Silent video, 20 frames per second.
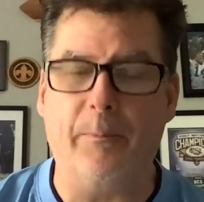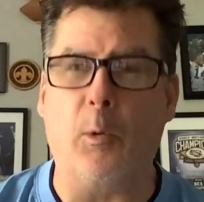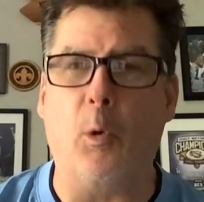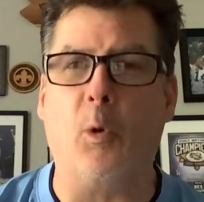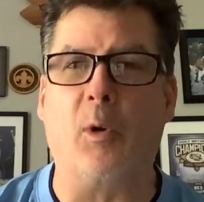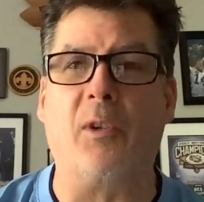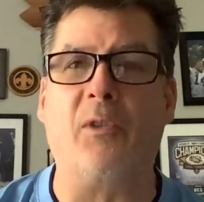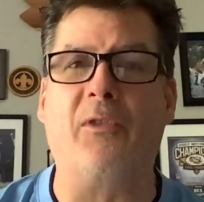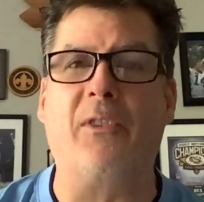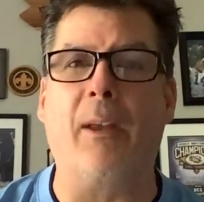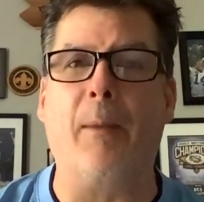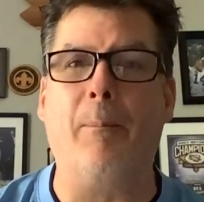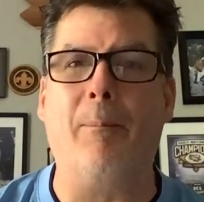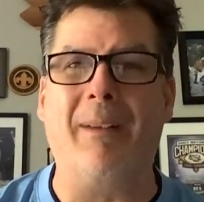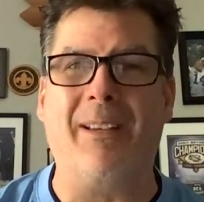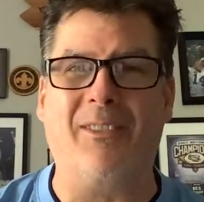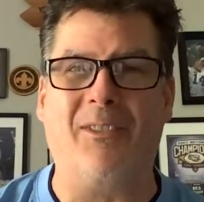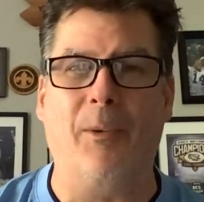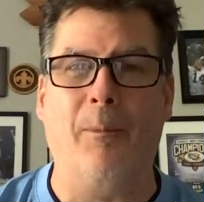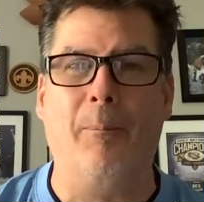Oregon State
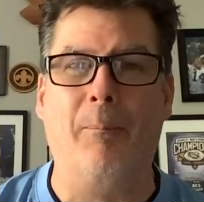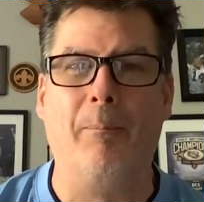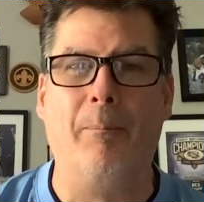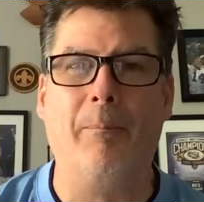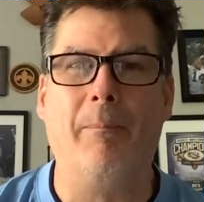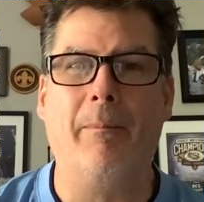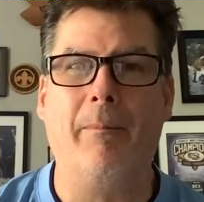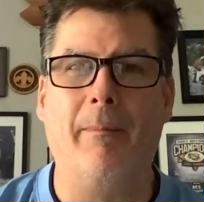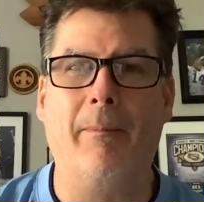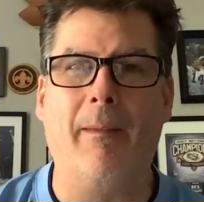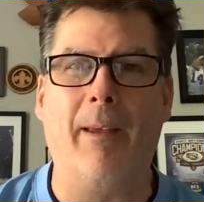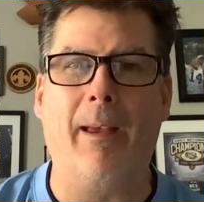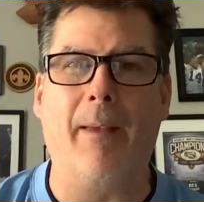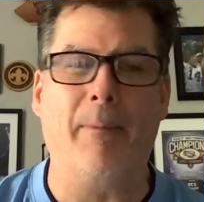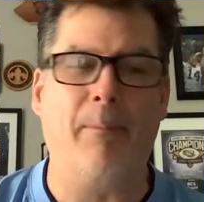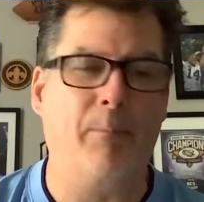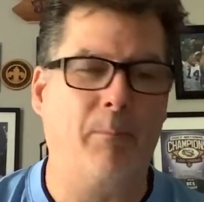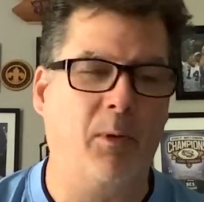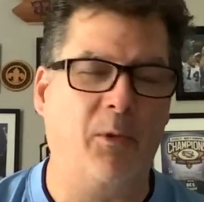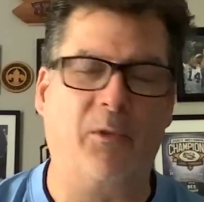beats them
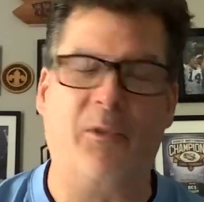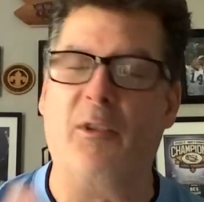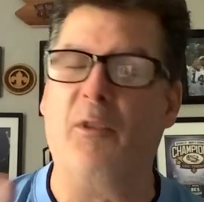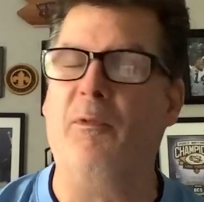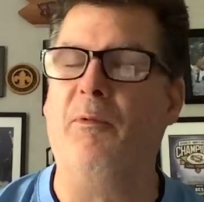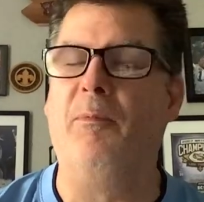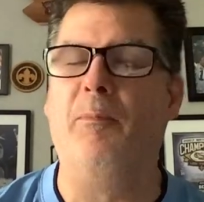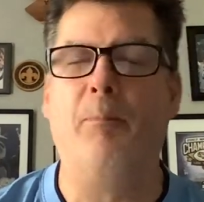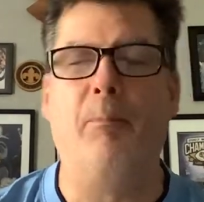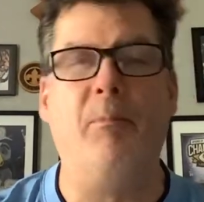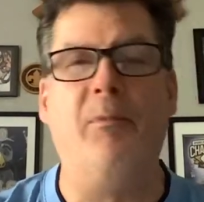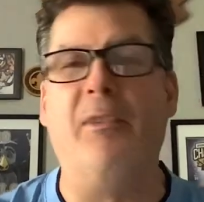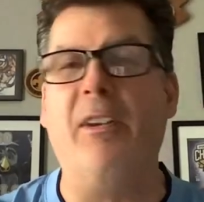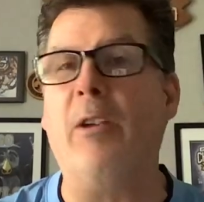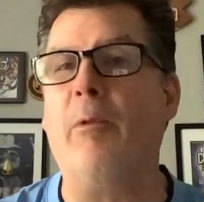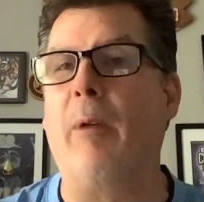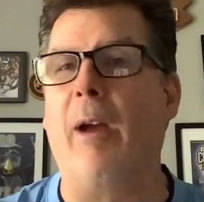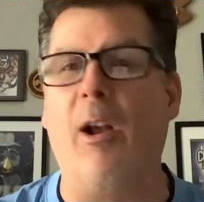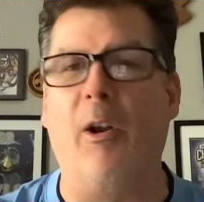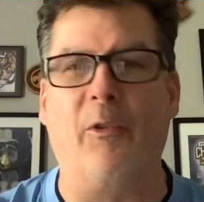and
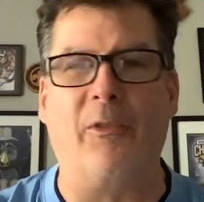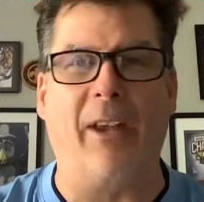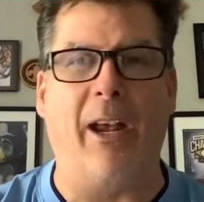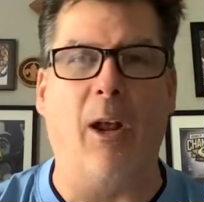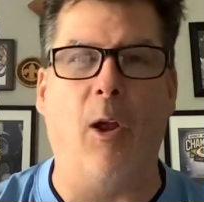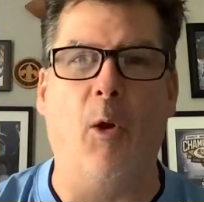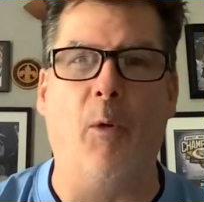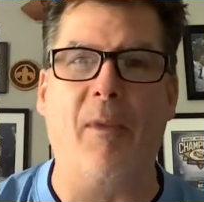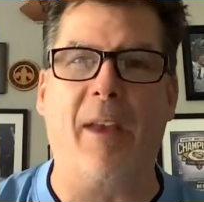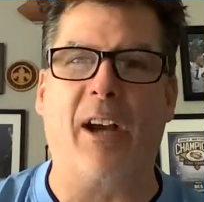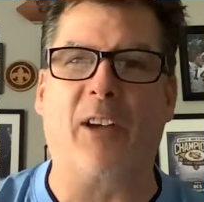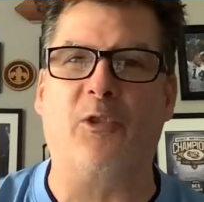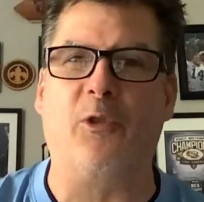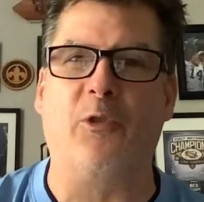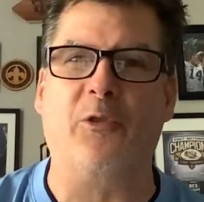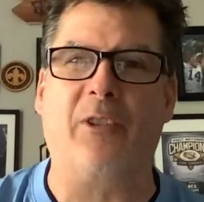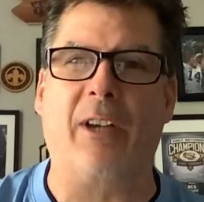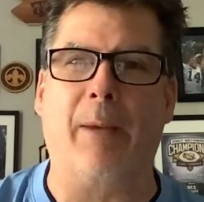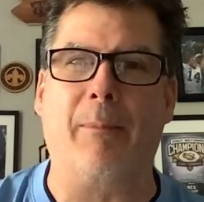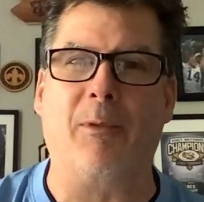derails that whole
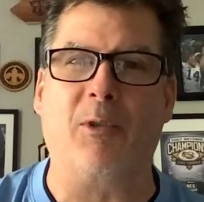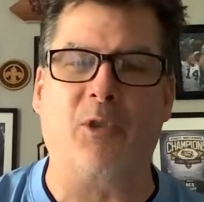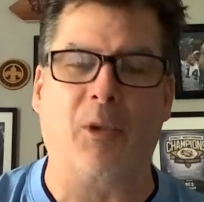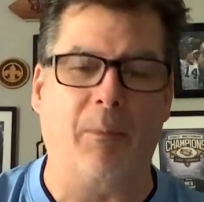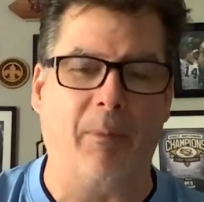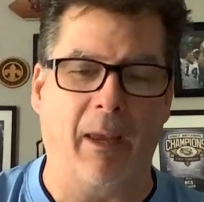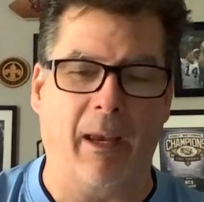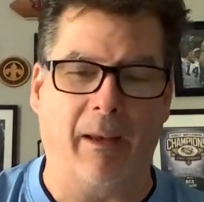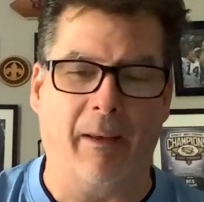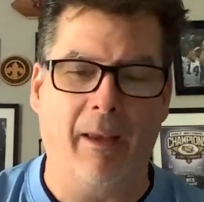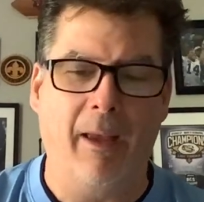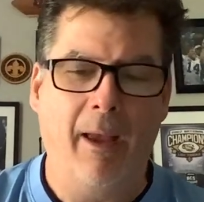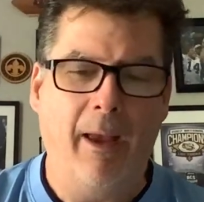national championship thing.